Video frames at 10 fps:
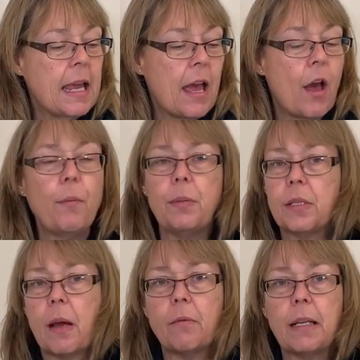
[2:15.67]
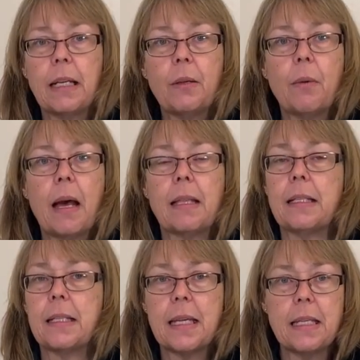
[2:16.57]
It opens up really well,
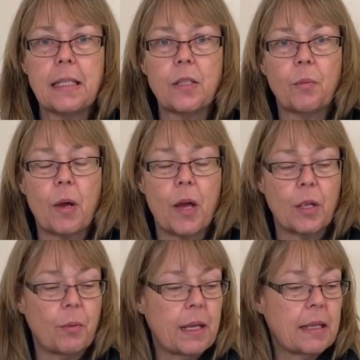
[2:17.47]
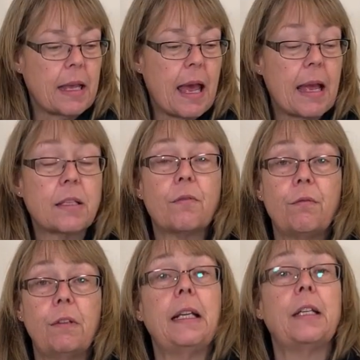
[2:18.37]
it's easy to work with, it has a
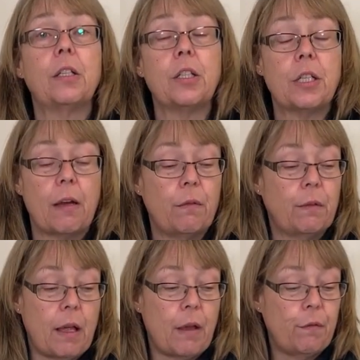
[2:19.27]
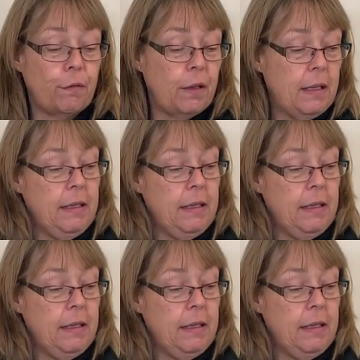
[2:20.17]
really good shelf life,